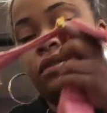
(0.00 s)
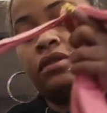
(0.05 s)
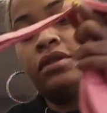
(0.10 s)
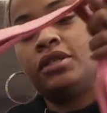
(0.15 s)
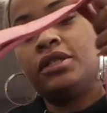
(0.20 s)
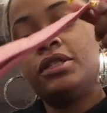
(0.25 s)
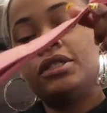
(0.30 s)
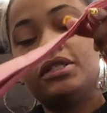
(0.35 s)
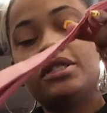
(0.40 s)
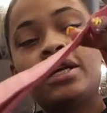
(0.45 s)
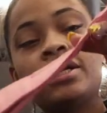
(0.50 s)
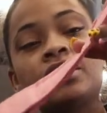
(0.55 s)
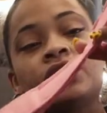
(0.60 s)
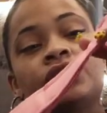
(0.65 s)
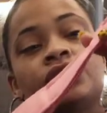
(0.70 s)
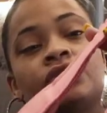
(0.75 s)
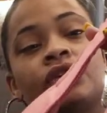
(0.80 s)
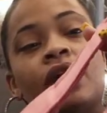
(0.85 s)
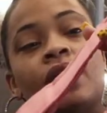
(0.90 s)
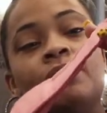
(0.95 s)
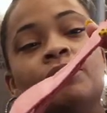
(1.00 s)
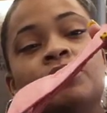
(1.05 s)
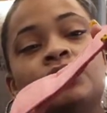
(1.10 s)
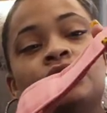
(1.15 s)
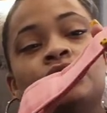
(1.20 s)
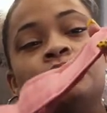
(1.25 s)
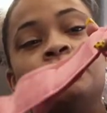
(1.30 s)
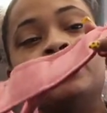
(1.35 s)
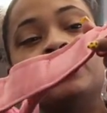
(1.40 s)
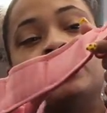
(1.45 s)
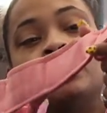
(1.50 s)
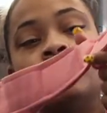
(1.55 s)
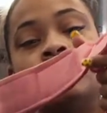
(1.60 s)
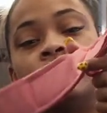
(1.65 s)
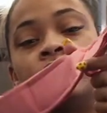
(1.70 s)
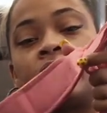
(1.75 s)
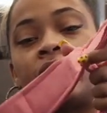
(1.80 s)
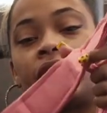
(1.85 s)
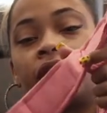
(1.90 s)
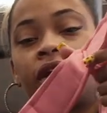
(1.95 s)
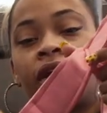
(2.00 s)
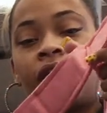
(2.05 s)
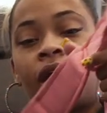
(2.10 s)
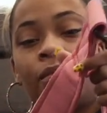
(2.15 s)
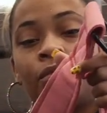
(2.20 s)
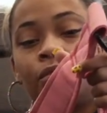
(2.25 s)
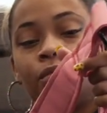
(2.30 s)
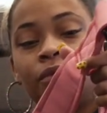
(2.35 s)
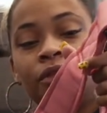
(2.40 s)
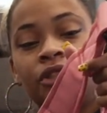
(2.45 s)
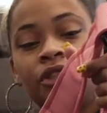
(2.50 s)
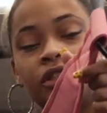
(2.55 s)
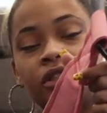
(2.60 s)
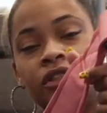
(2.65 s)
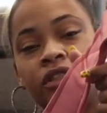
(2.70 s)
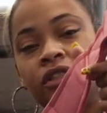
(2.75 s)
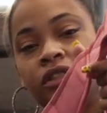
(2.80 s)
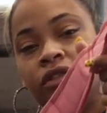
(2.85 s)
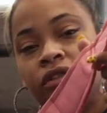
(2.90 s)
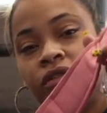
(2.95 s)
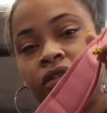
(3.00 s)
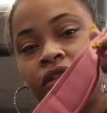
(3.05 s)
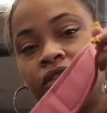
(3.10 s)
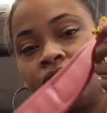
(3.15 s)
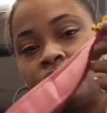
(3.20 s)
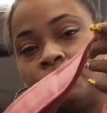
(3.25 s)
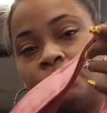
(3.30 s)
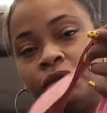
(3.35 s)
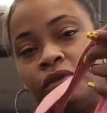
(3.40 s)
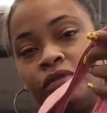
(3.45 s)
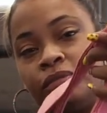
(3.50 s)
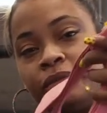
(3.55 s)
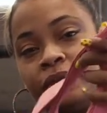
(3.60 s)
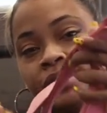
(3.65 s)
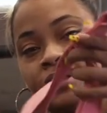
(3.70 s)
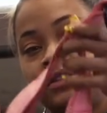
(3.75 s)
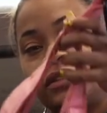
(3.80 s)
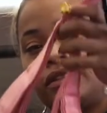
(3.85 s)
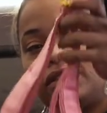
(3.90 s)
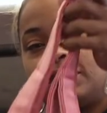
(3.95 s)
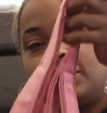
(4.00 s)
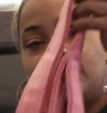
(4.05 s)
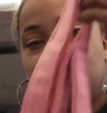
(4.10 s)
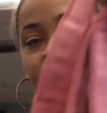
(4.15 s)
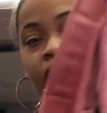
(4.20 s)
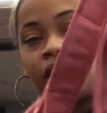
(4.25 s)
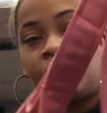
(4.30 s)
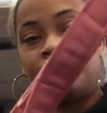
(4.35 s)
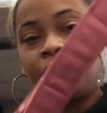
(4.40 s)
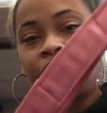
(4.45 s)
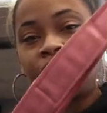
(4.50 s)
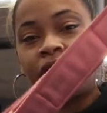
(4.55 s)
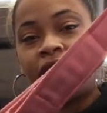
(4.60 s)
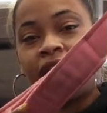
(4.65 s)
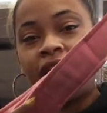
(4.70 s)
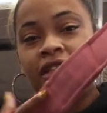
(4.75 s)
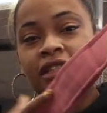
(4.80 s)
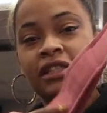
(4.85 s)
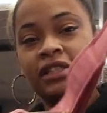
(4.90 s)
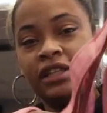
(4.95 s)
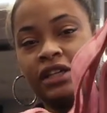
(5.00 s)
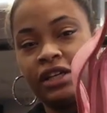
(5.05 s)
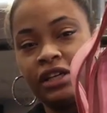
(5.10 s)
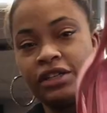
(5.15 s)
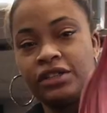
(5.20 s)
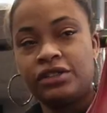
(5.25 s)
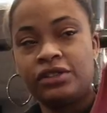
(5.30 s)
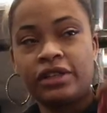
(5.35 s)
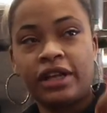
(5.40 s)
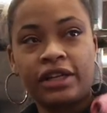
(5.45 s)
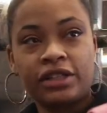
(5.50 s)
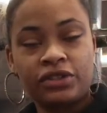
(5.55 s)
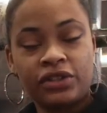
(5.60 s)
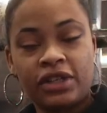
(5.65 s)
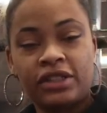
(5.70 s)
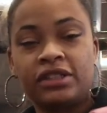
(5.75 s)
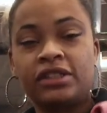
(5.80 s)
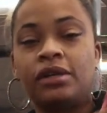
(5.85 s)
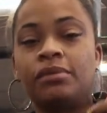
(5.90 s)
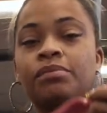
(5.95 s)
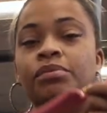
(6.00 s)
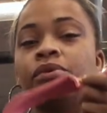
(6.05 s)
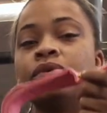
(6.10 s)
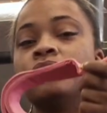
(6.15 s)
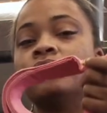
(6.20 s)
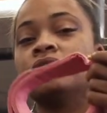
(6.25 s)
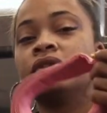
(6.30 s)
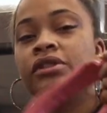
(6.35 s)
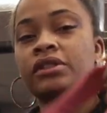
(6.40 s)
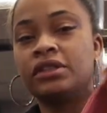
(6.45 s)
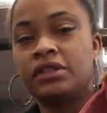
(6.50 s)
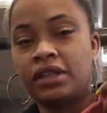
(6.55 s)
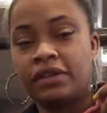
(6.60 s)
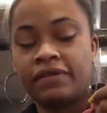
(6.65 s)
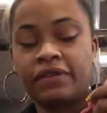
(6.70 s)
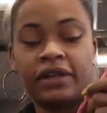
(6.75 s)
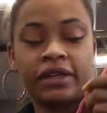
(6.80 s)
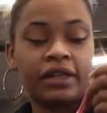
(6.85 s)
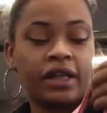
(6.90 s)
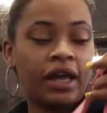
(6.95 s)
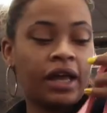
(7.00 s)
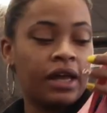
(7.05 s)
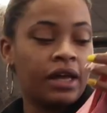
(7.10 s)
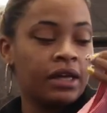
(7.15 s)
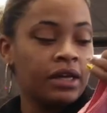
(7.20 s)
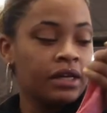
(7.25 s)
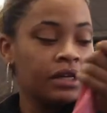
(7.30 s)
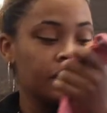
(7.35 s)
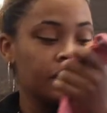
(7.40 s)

This is like a strap that you put on like a cable machine to do different movements. You just kind of put your hands in there and do like tricep pulls and stuff like that.